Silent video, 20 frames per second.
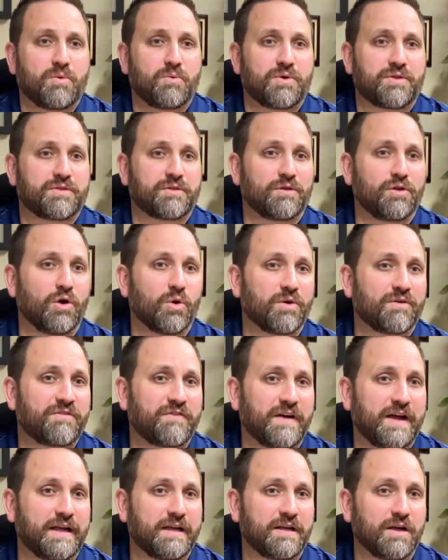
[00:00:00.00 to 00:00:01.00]
with the lower
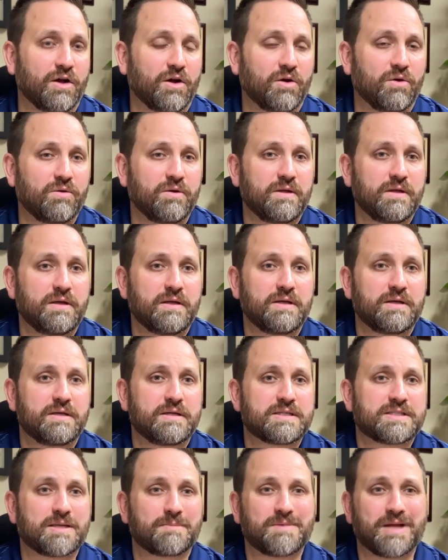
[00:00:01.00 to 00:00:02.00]
FICO,
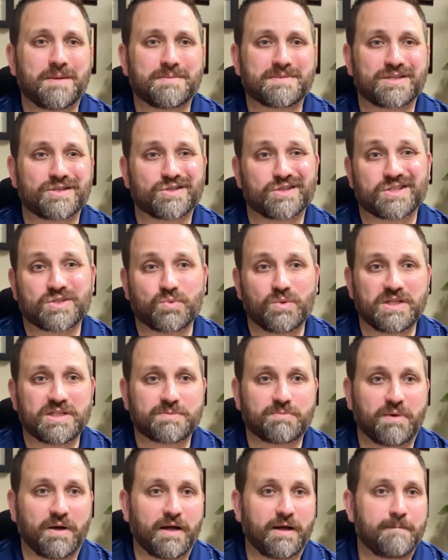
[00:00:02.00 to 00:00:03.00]
sometimes there's a sweet
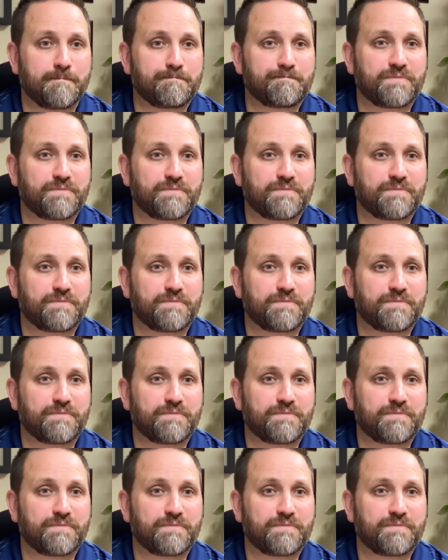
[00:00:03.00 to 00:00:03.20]
spot.